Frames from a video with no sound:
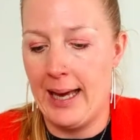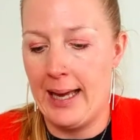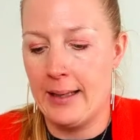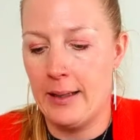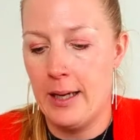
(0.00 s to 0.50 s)

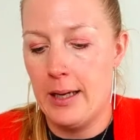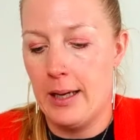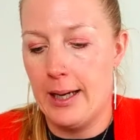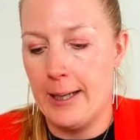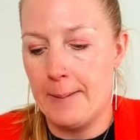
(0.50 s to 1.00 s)
And
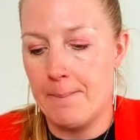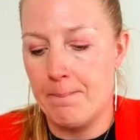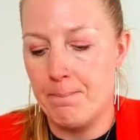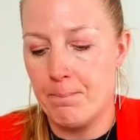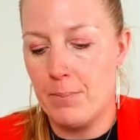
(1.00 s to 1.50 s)

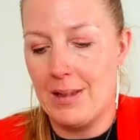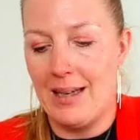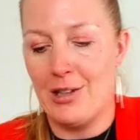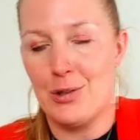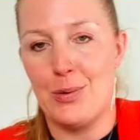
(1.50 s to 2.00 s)

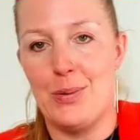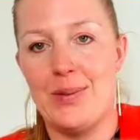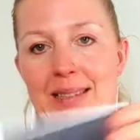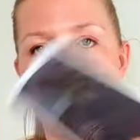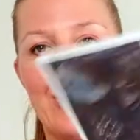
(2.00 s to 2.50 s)
I'll show you
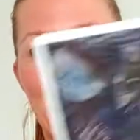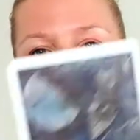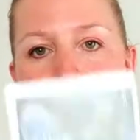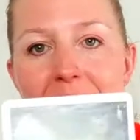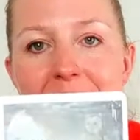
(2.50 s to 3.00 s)

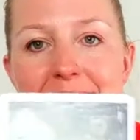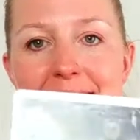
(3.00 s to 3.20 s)
Saturn.